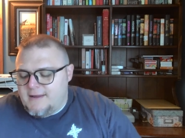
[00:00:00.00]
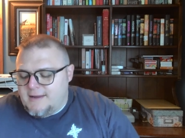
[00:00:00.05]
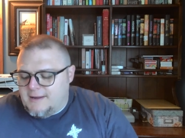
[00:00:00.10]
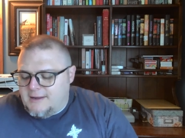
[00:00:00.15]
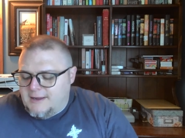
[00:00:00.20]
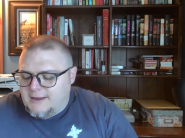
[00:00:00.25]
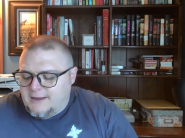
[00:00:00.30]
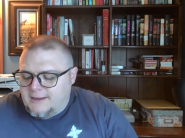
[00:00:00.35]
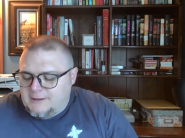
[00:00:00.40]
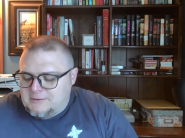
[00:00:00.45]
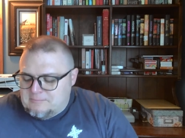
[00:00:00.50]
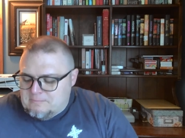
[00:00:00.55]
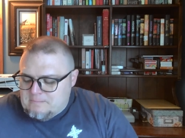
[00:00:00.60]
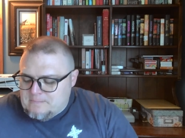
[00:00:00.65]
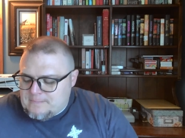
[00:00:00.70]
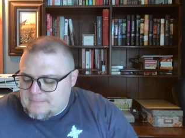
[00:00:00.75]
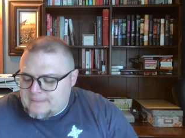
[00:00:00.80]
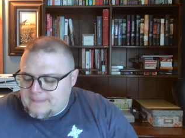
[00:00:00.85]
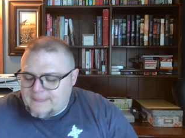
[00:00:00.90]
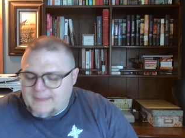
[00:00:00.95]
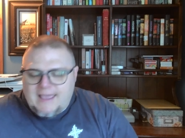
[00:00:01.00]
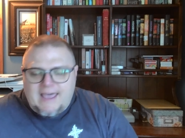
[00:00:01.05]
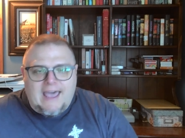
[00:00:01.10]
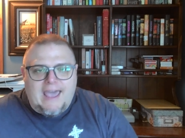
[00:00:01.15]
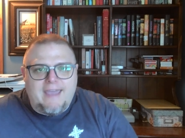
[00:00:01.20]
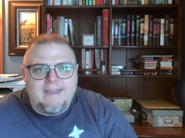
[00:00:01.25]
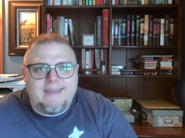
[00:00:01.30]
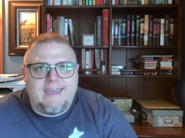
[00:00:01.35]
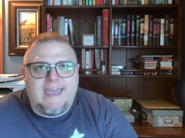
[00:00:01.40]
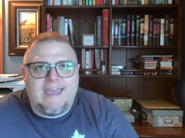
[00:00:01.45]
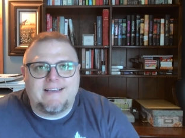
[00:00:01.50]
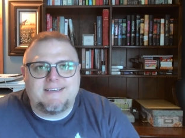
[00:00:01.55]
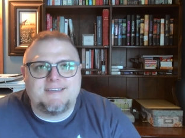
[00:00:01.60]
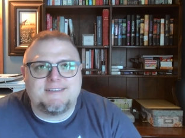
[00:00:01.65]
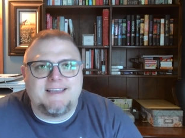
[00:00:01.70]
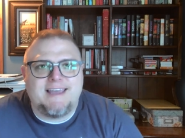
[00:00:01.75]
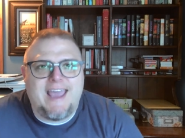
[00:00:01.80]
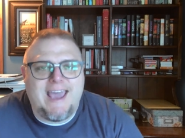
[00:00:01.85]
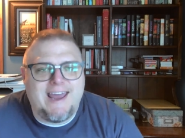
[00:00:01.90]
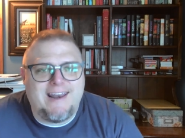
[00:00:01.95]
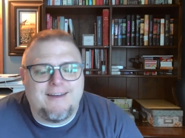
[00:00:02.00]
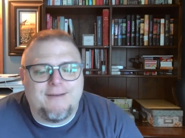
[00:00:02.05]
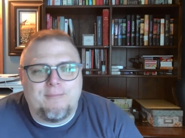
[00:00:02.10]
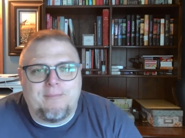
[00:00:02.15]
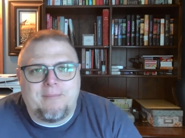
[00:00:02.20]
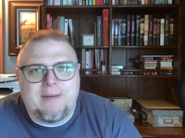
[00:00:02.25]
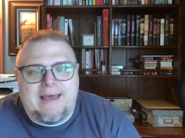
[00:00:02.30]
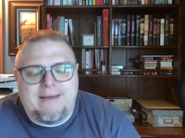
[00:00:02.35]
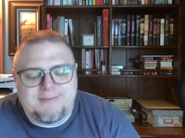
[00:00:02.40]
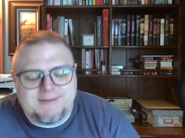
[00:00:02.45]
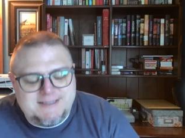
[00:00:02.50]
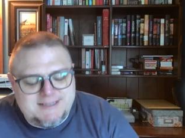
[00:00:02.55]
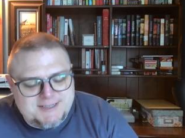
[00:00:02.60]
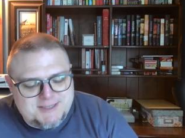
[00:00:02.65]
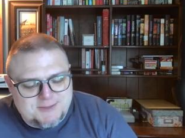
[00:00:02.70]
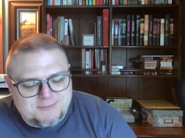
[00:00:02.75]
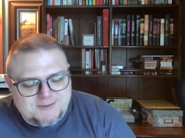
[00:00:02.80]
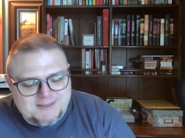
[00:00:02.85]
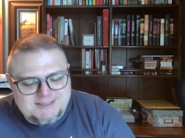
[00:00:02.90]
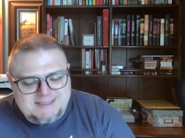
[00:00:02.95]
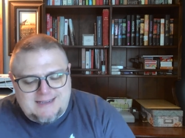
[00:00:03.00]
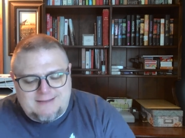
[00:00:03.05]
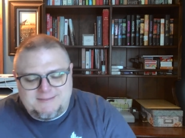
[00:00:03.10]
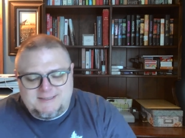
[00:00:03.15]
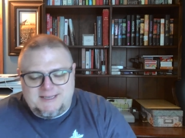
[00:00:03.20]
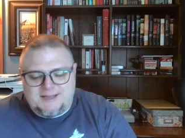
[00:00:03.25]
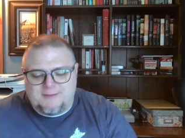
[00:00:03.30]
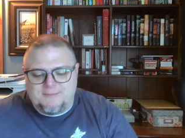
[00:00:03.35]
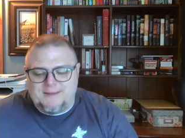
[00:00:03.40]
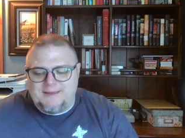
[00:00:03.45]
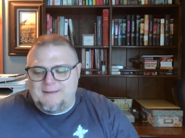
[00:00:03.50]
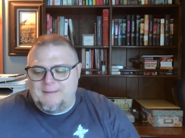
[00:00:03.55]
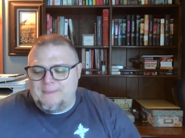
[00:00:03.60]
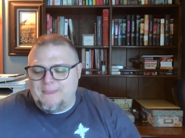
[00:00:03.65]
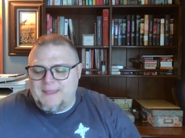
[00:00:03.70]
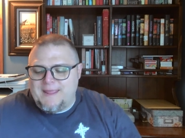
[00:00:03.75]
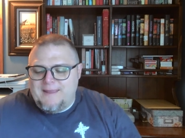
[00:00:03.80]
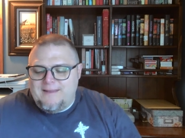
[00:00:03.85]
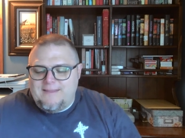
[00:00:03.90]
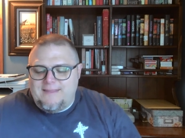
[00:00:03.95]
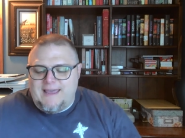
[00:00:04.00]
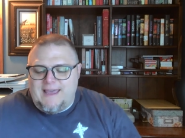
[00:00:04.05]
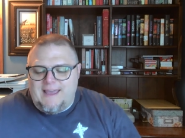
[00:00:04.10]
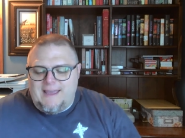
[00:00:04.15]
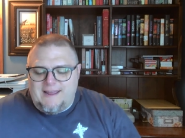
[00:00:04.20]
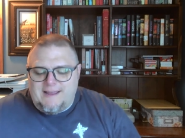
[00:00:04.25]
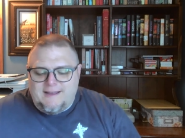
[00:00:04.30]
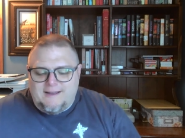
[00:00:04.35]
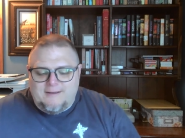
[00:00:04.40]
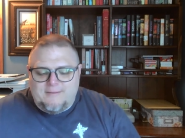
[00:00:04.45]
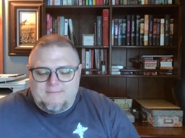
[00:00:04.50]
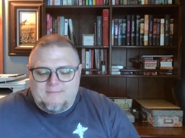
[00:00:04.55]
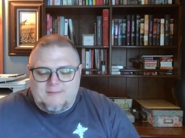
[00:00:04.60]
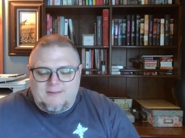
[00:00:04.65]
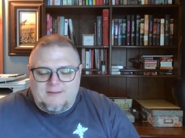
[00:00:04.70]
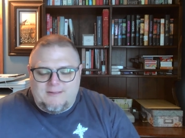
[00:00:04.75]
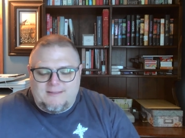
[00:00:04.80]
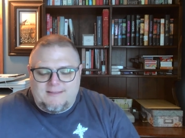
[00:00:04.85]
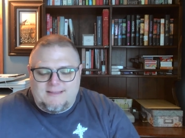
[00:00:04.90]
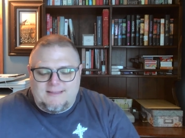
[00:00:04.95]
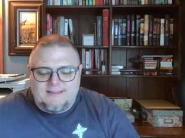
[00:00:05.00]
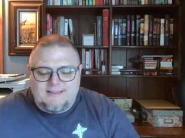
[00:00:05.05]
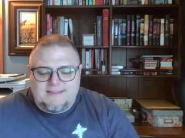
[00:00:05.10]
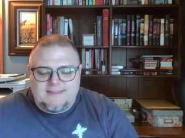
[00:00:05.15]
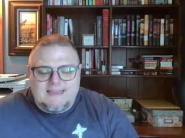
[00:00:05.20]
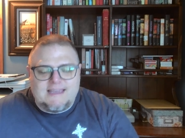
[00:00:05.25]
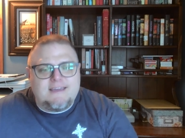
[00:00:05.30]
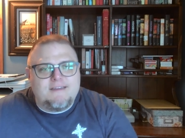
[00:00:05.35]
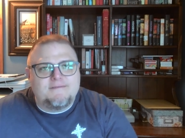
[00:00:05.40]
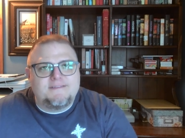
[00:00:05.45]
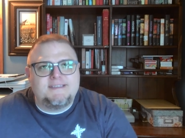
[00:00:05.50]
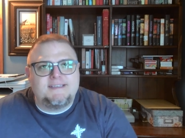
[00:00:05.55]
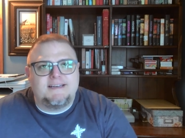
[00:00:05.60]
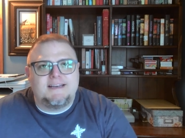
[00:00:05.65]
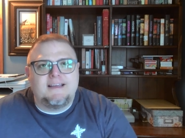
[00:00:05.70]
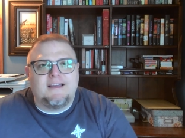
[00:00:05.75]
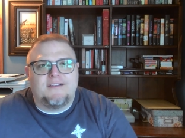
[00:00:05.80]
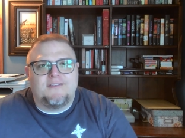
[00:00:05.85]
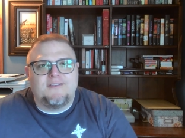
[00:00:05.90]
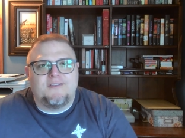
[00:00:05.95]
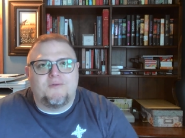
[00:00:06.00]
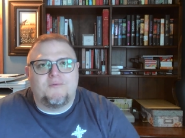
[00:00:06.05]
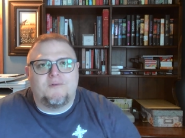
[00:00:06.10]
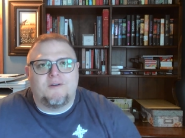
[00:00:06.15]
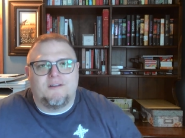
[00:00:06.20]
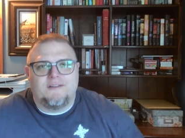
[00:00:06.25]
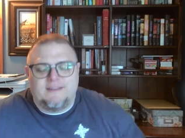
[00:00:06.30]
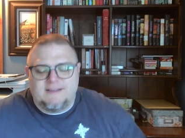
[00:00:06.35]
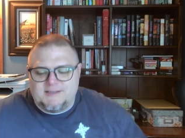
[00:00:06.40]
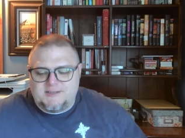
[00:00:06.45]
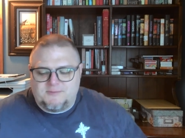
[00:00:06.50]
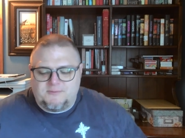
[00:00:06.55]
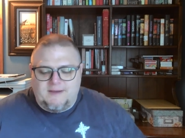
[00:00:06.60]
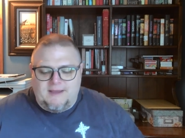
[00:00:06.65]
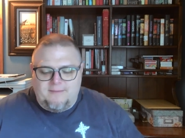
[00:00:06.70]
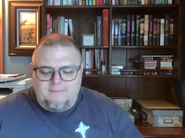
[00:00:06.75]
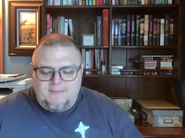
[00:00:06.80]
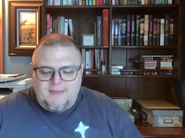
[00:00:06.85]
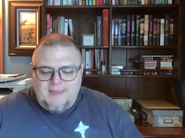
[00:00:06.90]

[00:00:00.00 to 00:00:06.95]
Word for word: Um, I actually had a Bible teacher one time tell me that um, think of sitting under the word this way